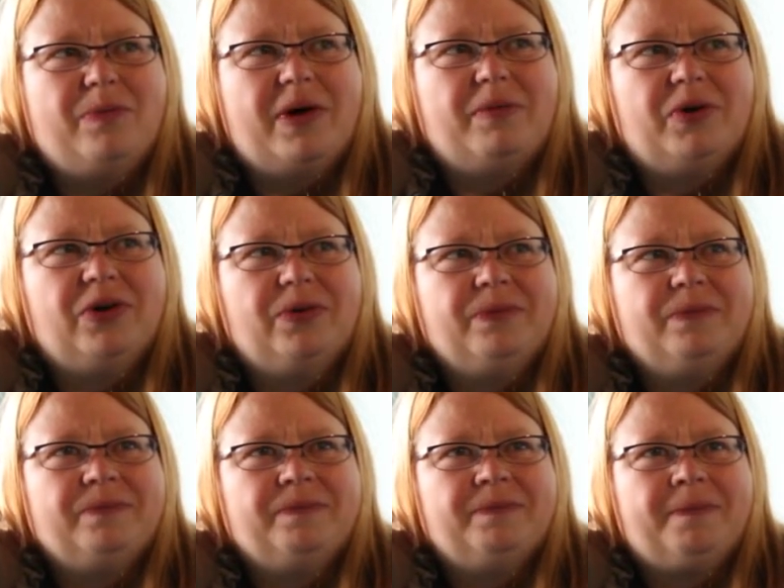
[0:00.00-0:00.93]
bummer.
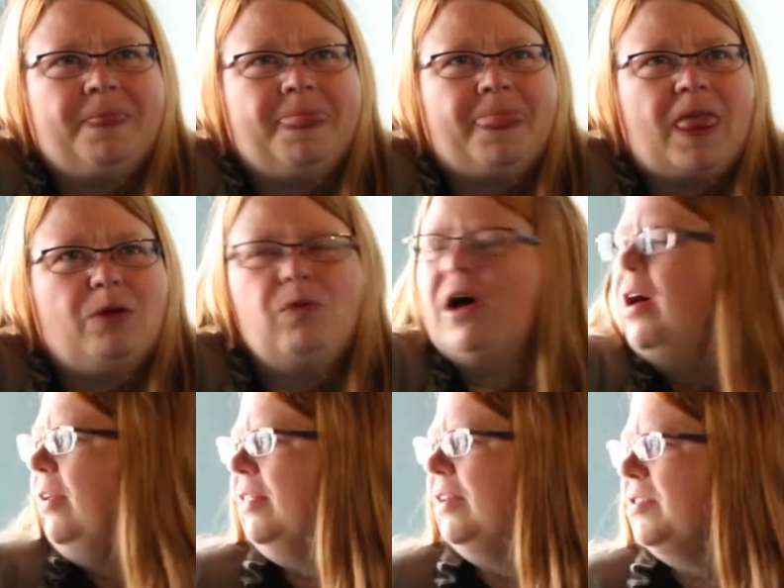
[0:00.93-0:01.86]

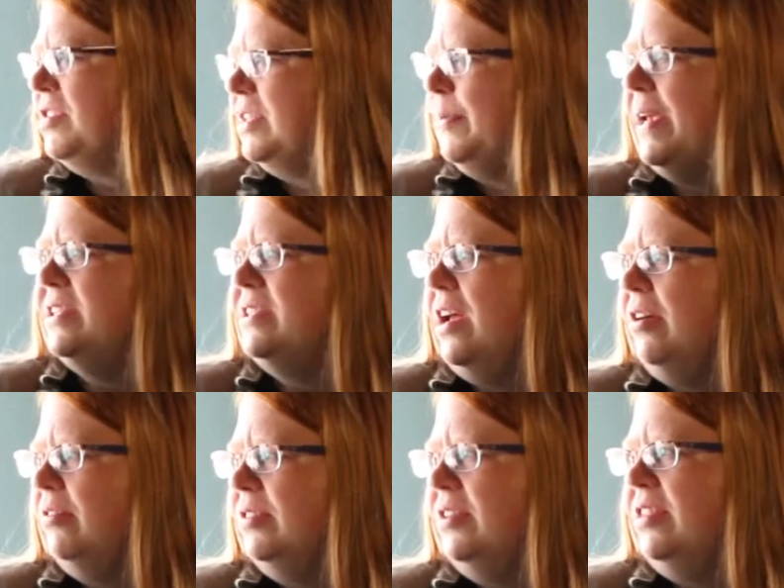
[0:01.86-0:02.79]
Well, there's a space down